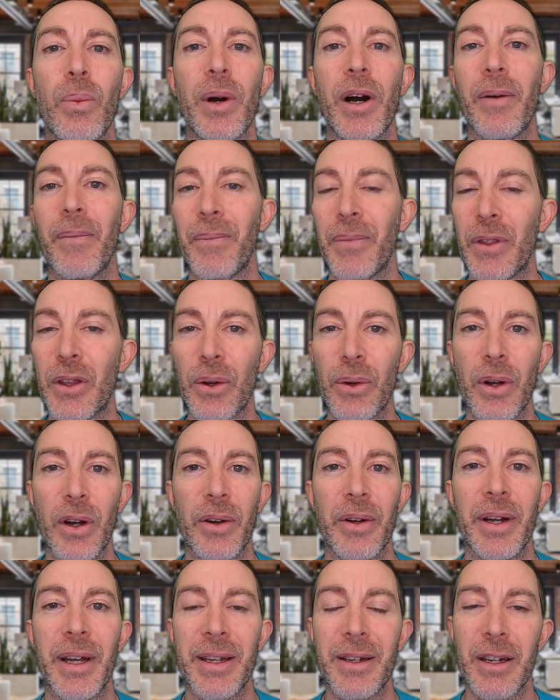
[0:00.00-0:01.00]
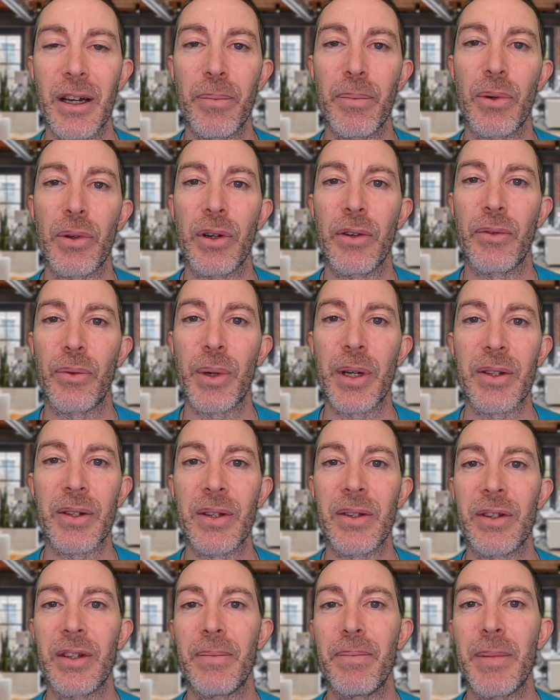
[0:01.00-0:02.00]
Well, there are a number of
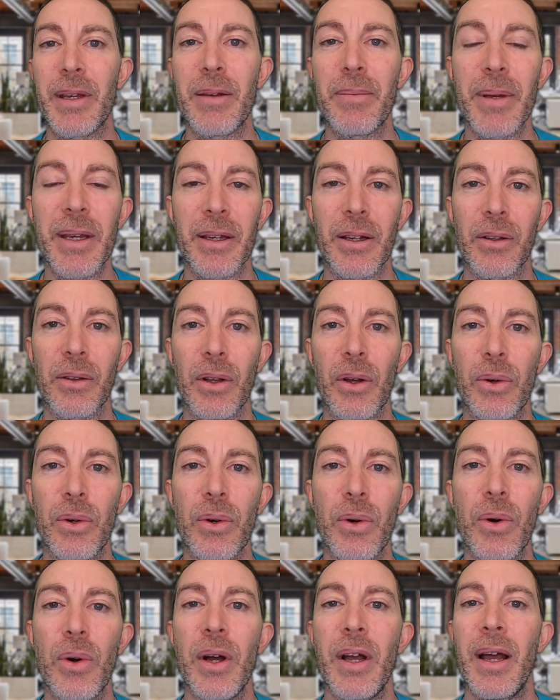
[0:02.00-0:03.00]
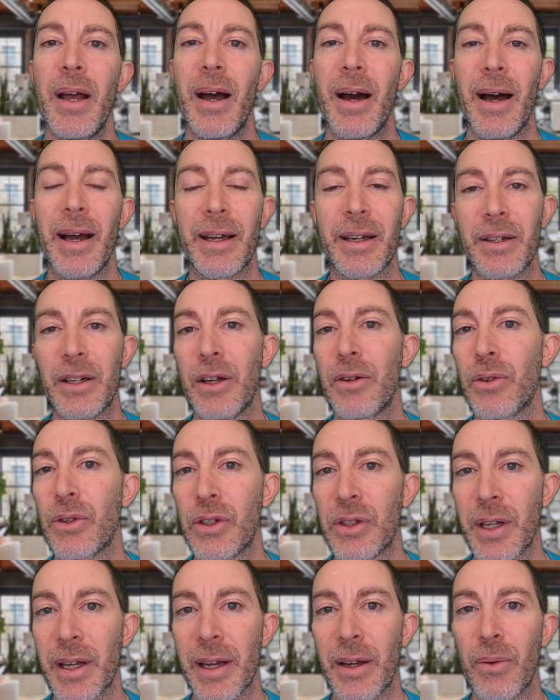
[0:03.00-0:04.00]
reasons, and me being a local, I can
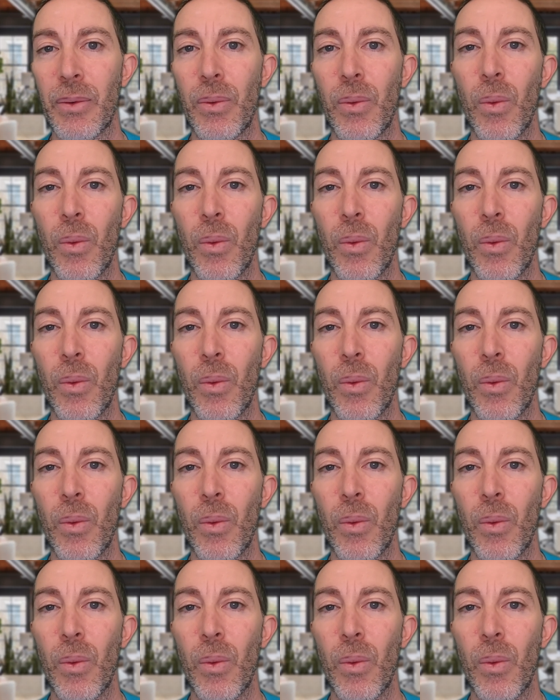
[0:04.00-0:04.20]
understand